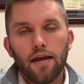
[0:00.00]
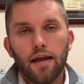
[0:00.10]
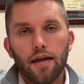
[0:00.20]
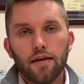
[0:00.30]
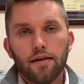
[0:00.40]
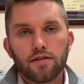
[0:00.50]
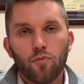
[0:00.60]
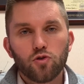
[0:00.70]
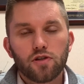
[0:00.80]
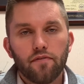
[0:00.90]
And as
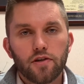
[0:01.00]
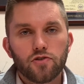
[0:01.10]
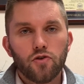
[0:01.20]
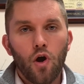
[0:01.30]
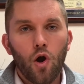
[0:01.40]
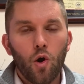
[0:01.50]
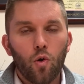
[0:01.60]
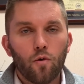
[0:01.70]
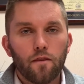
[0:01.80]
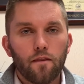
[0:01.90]
most of us
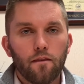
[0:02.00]
know,